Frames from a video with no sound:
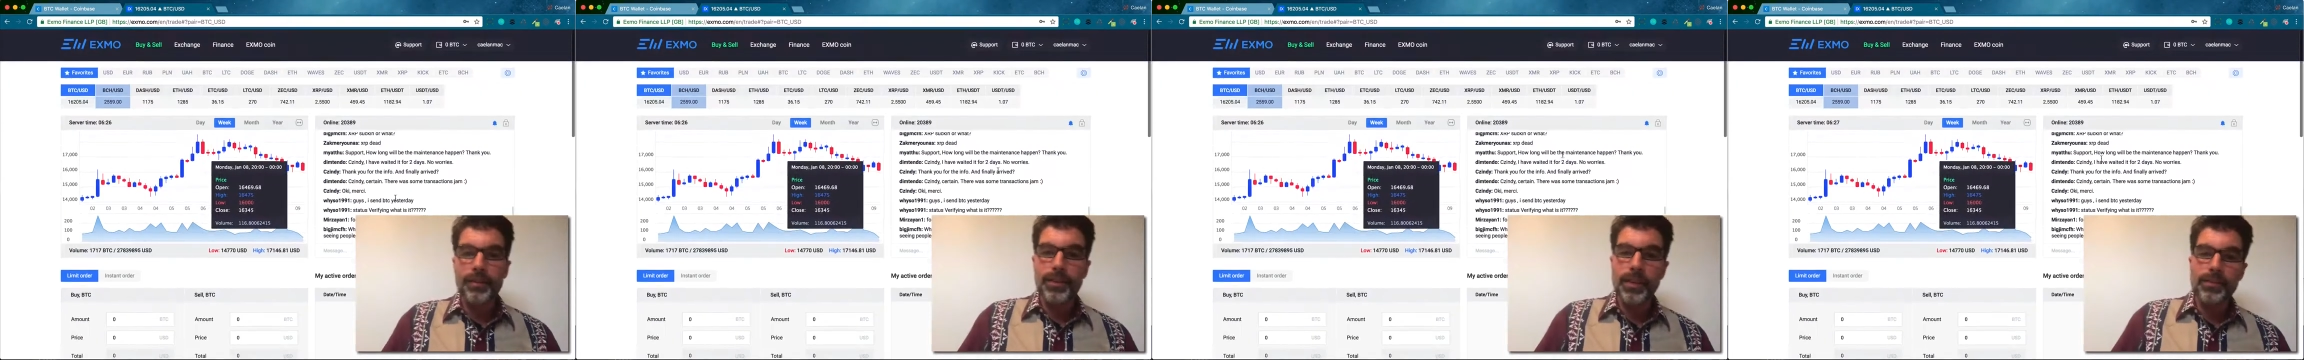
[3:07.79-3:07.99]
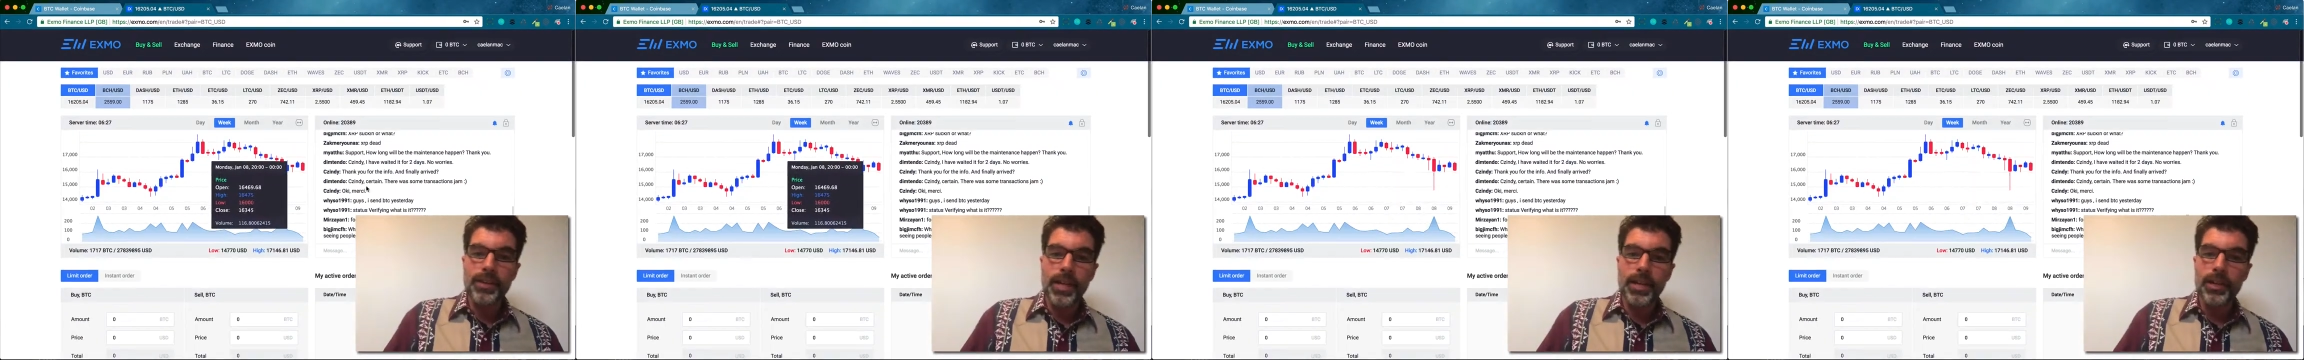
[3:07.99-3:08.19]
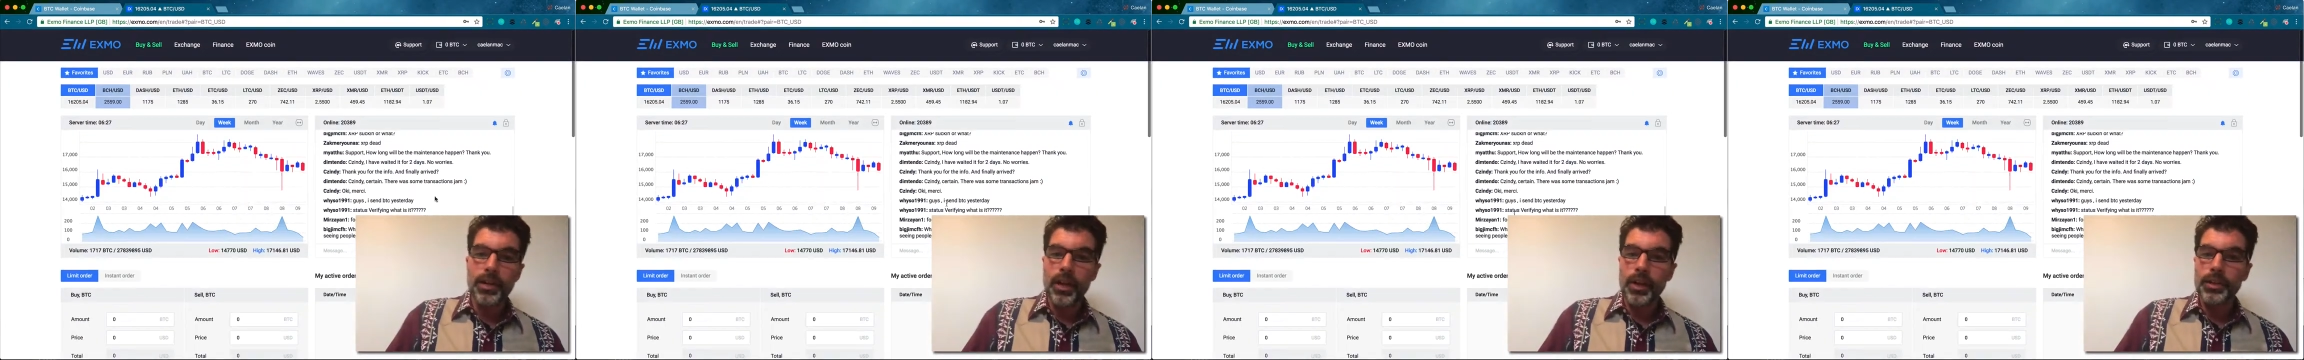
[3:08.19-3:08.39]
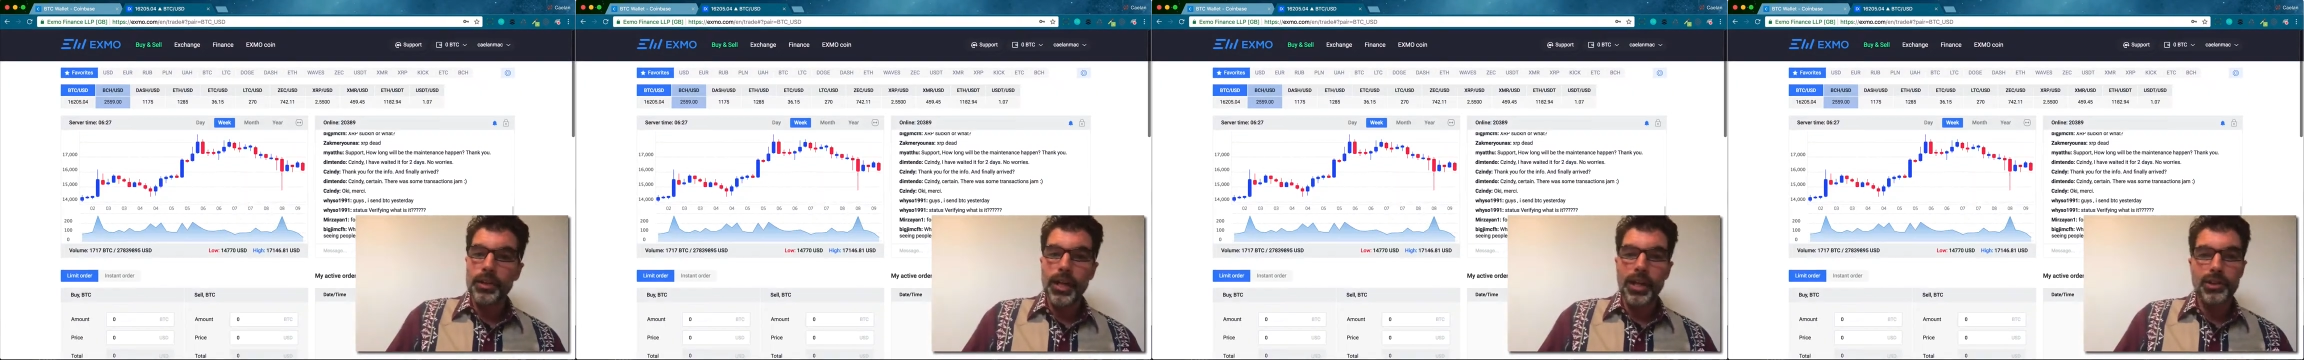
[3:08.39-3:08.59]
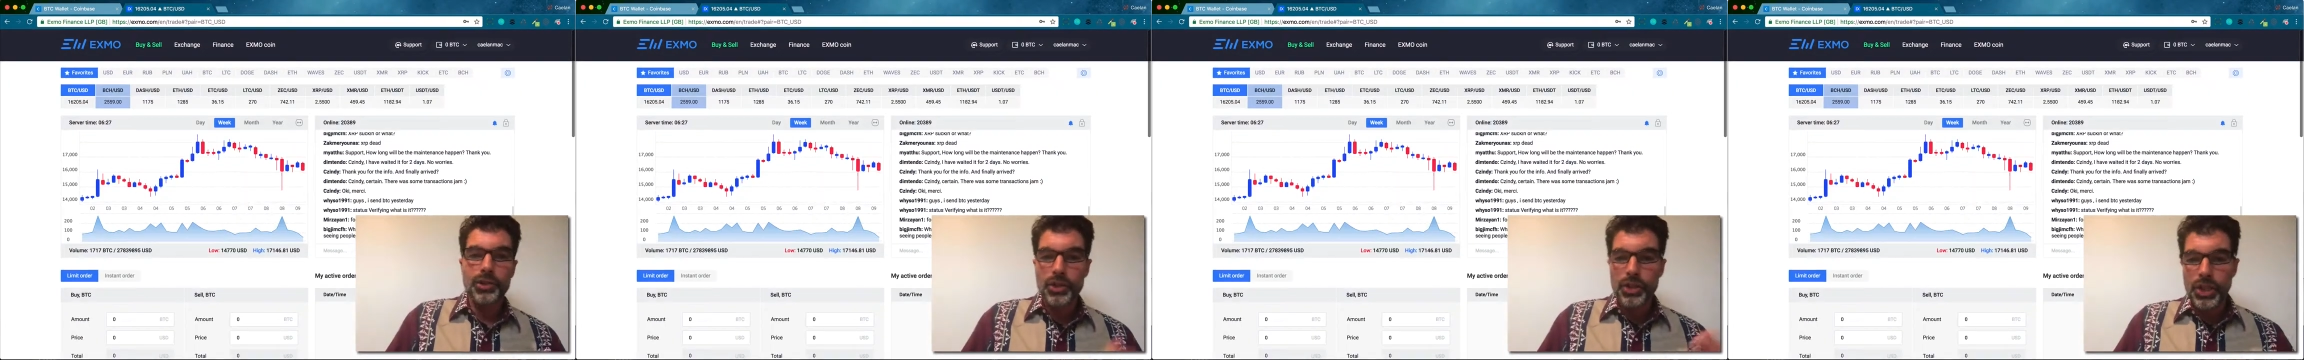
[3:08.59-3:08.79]
They've got an
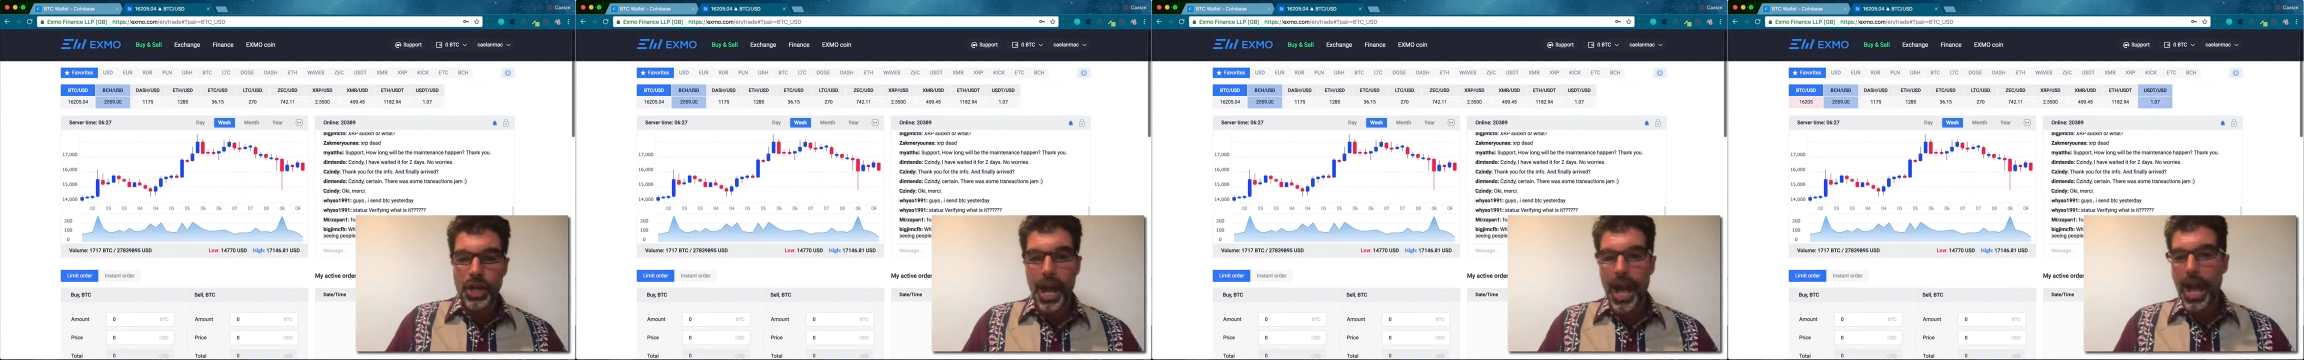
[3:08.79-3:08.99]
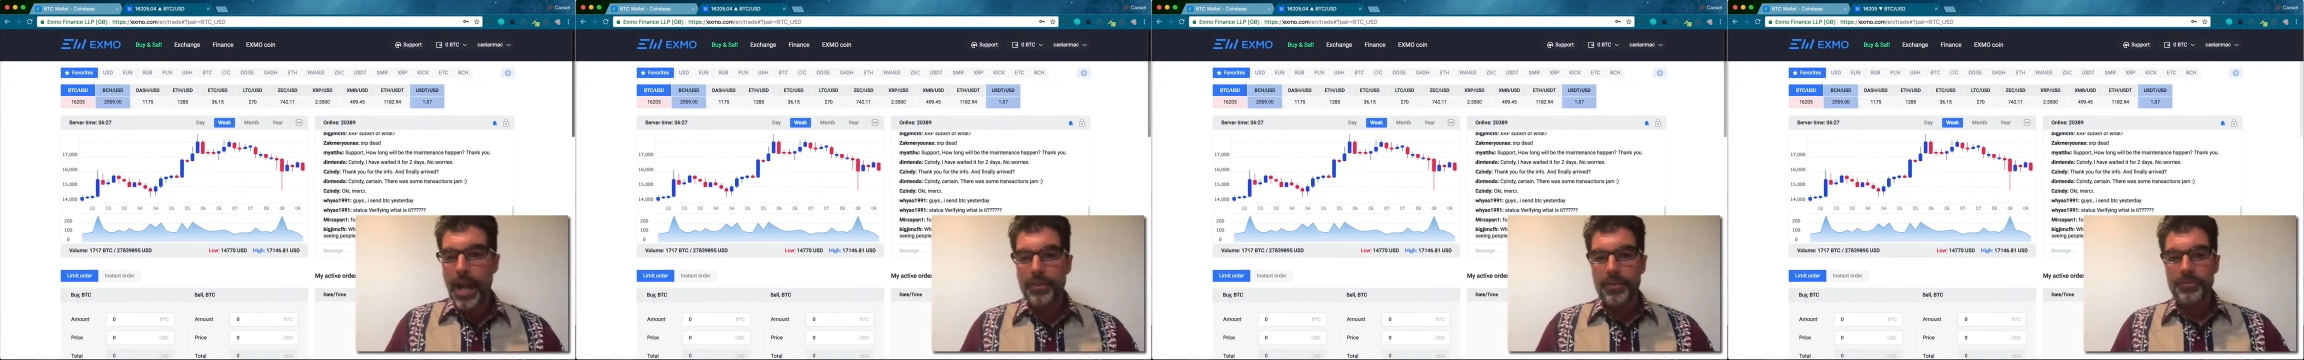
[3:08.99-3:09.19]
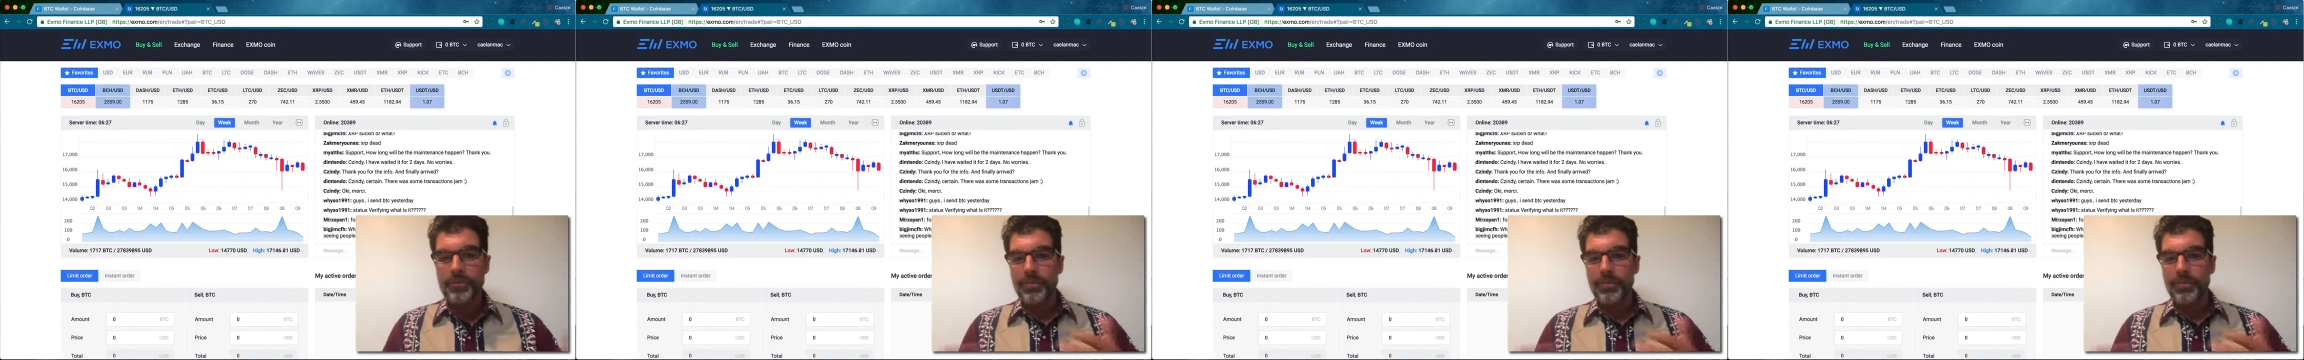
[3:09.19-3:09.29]
online chat